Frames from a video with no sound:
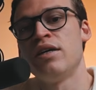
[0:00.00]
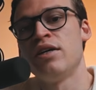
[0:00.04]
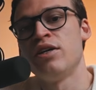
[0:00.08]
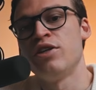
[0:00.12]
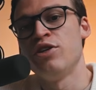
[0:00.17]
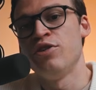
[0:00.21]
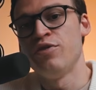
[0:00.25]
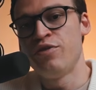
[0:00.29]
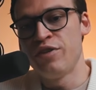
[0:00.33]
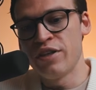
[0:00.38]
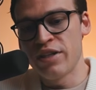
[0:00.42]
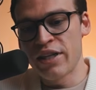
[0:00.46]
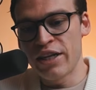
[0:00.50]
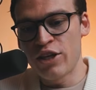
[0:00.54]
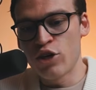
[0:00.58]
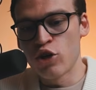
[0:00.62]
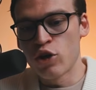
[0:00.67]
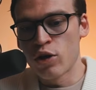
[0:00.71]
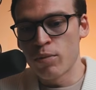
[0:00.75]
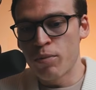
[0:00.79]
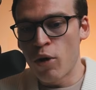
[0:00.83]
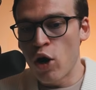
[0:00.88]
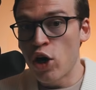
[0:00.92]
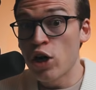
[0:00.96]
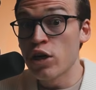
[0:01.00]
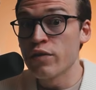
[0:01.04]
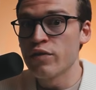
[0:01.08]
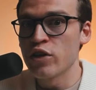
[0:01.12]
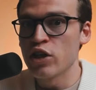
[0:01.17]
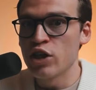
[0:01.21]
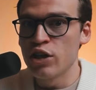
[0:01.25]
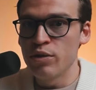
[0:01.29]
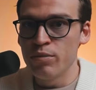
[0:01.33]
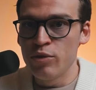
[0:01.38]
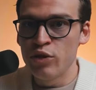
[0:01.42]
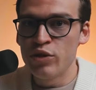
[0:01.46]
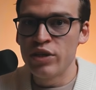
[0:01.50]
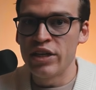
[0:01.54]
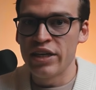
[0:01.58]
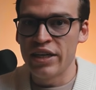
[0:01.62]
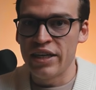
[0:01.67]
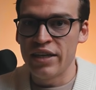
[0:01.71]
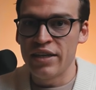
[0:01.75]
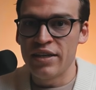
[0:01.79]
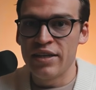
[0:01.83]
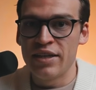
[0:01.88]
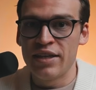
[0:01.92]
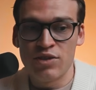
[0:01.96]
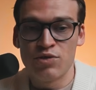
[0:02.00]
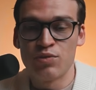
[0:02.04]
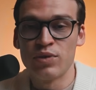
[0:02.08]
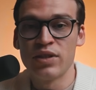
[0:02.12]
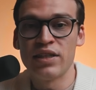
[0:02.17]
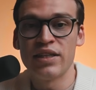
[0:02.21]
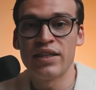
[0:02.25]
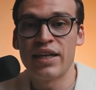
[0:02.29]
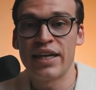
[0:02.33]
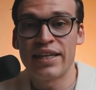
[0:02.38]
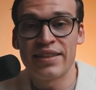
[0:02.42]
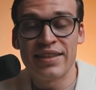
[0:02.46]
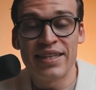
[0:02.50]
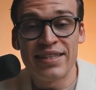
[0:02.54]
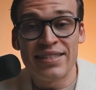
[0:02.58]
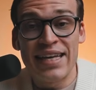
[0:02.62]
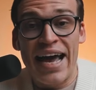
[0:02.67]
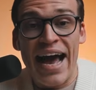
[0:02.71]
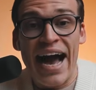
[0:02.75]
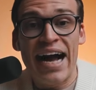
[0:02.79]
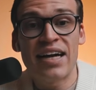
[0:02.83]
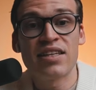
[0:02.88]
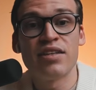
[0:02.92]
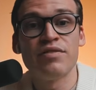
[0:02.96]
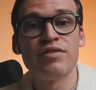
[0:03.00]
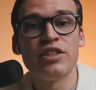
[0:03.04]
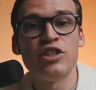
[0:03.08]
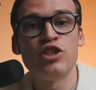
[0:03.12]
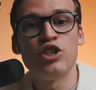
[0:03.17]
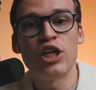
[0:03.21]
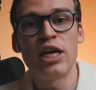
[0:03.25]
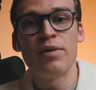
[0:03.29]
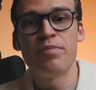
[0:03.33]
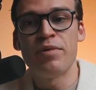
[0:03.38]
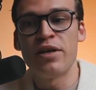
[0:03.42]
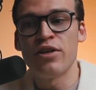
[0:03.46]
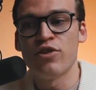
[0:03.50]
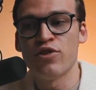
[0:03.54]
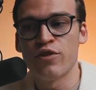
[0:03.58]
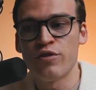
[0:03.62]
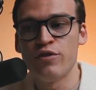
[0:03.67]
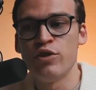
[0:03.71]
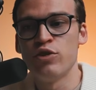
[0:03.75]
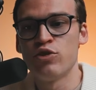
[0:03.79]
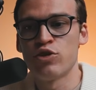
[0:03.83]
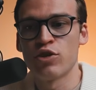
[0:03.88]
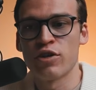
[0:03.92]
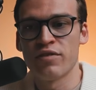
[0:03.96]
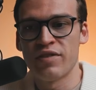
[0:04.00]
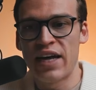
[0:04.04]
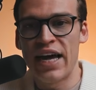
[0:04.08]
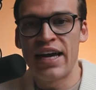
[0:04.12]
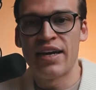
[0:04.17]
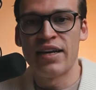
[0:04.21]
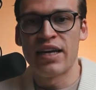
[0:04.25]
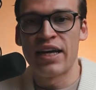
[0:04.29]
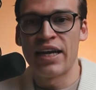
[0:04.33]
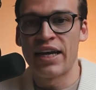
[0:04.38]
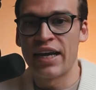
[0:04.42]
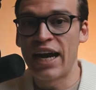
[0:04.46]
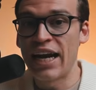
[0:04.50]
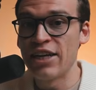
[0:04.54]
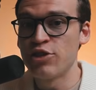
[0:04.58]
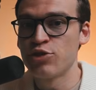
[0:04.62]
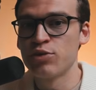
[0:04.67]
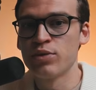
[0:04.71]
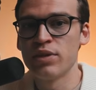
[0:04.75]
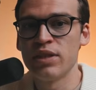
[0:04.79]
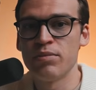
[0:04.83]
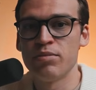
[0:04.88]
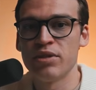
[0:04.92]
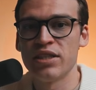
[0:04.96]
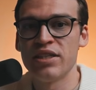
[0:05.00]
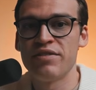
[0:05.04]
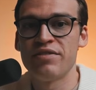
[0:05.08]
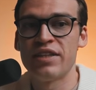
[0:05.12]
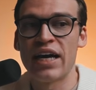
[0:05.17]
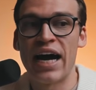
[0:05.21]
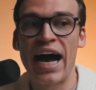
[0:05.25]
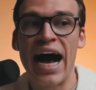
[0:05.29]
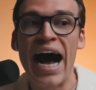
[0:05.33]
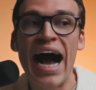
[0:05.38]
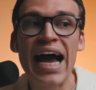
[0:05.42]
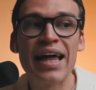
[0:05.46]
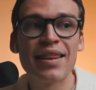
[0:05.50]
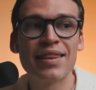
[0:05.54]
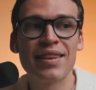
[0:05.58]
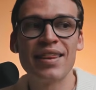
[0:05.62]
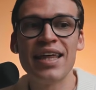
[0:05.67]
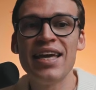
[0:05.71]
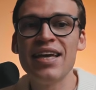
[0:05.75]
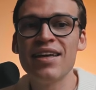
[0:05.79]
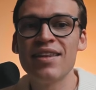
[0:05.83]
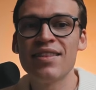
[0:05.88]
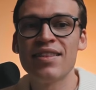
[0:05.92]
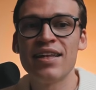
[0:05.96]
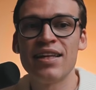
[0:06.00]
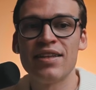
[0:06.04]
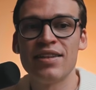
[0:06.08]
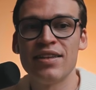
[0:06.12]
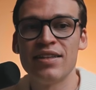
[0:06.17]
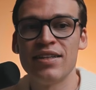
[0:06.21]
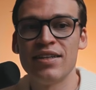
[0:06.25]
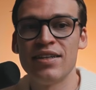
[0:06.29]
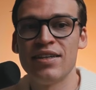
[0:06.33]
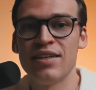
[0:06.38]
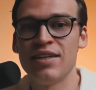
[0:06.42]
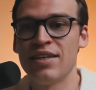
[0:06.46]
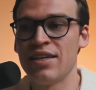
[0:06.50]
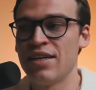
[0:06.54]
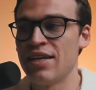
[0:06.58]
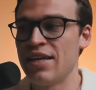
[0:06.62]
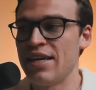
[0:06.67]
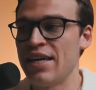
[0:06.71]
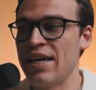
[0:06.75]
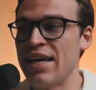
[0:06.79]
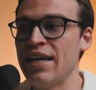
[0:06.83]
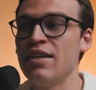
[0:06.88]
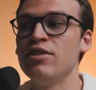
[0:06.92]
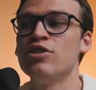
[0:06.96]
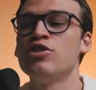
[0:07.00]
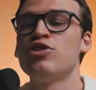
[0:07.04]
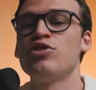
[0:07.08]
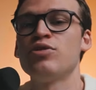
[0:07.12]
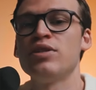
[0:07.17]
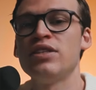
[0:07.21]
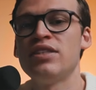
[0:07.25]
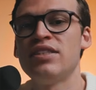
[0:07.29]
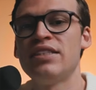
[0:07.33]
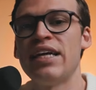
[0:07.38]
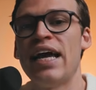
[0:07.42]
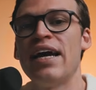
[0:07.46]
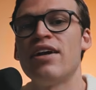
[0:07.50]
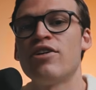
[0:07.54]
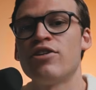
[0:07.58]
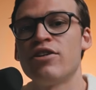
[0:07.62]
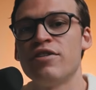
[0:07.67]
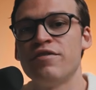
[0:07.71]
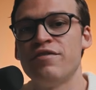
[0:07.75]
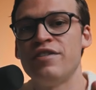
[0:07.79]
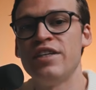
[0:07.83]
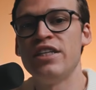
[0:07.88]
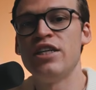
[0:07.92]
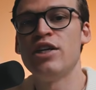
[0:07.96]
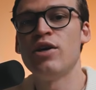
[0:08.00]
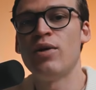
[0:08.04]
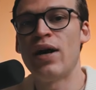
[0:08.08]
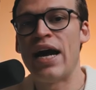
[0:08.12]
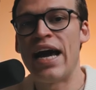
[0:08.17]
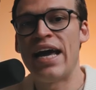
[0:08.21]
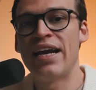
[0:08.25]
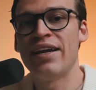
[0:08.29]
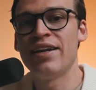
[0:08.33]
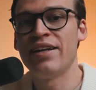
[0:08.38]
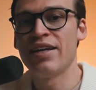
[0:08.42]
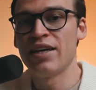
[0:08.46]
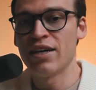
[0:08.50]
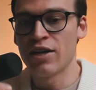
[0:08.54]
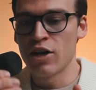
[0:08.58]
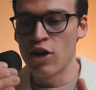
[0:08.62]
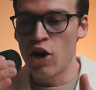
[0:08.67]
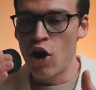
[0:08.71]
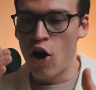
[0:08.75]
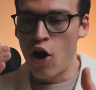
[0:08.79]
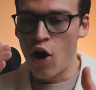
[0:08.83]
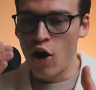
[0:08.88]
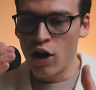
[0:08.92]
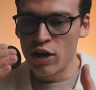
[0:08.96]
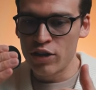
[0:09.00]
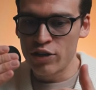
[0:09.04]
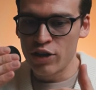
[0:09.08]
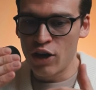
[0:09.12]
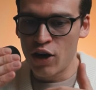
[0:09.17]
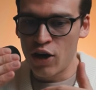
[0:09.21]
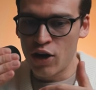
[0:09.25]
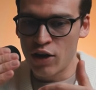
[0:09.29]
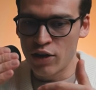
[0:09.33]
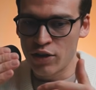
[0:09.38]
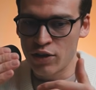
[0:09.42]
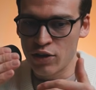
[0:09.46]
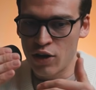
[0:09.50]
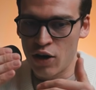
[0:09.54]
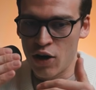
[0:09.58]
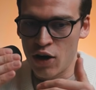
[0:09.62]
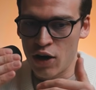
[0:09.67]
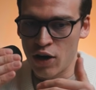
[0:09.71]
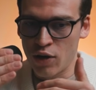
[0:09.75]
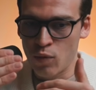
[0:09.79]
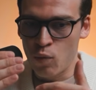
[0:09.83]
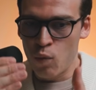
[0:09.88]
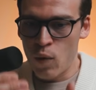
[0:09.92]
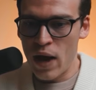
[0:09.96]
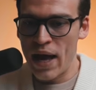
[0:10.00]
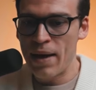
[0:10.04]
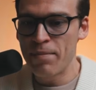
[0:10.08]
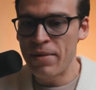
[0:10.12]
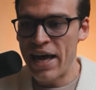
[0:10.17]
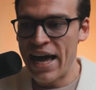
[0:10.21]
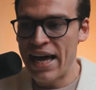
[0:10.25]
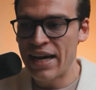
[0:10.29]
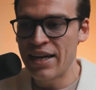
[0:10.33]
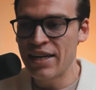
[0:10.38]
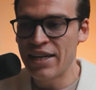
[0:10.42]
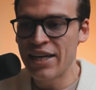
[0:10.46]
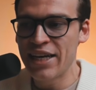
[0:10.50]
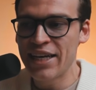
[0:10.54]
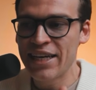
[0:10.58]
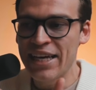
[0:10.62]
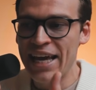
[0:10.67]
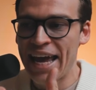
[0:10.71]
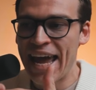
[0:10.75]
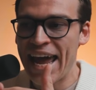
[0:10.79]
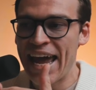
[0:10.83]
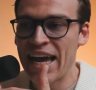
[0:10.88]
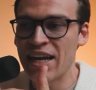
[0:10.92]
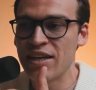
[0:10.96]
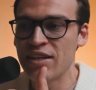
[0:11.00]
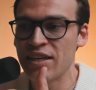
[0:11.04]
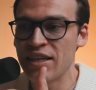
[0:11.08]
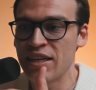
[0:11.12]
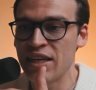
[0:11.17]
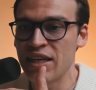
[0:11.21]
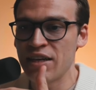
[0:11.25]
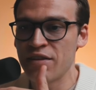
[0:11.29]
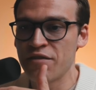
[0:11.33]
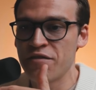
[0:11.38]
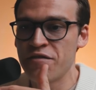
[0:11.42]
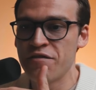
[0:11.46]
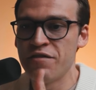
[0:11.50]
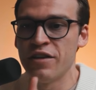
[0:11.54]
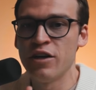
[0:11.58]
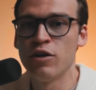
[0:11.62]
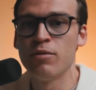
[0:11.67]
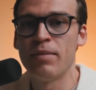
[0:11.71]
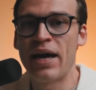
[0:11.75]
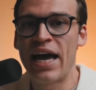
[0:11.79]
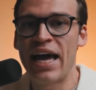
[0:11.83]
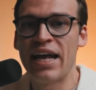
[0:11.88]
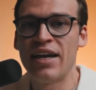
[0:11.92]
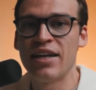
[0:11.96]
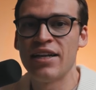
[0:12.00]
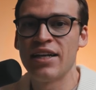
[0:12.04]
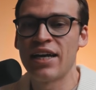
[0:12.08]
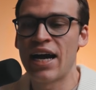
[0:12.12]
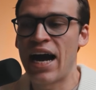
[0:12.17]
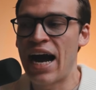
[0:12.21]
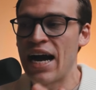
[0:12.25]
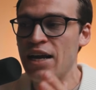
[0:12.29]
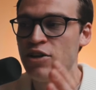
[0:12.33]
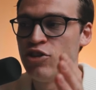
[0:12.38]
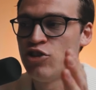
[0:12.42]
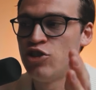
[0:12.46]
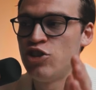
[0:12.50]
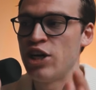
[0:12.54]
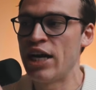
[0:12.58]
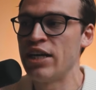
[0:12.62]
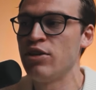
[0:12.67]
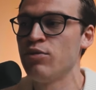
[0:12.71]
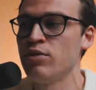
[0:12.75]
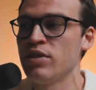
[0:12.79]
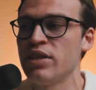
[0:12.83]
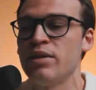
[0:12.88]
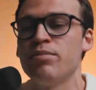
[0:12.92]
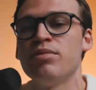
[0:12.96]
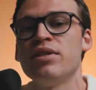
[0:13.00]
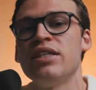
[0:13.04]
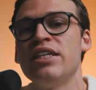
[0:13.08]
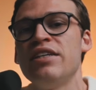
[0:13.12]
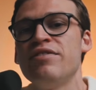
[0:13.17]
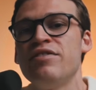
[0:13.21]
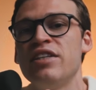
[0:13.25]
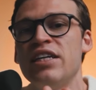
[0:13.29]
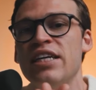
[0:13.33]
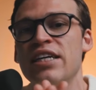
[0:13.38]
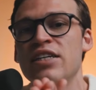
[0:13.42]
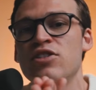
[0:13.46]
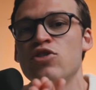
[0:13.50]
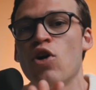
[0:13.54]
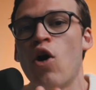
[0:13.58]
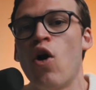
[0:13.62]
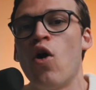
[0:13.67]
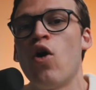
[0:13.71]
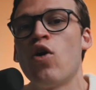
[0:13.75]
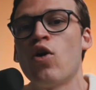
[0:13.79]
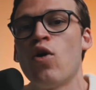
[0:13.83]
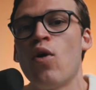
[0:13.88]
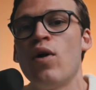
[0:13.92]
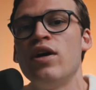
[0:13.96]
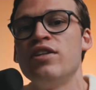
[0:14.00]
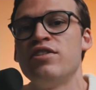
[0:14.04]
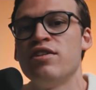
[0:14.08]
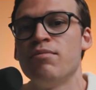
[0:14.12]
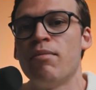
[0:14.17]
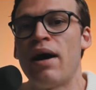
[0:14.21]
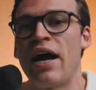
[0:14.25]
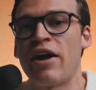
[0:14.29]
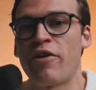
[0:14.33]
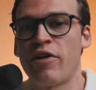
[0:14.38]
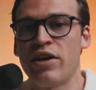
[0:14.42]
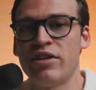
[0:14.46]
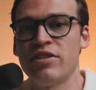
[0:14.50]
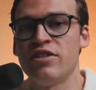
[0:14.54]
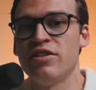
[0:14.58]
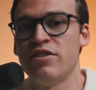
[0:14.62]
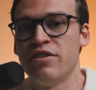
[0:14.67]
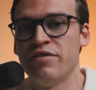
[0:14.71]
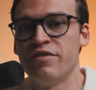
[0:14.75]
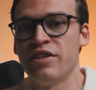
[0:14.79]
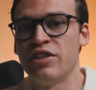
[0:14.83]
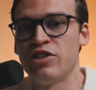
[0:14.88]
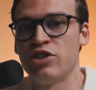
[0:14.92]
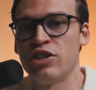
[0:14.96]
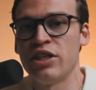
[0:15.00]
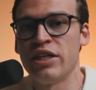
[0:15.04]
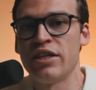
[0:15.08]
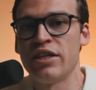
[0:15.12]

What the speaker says: you feel like you're a part of a community. It's really like it's actively shaping the future of editing. And I truly believe that. I think that the industry standard of video editing on web editing and in film editing, I genuinely believe that it's all going to migrate to Davinci.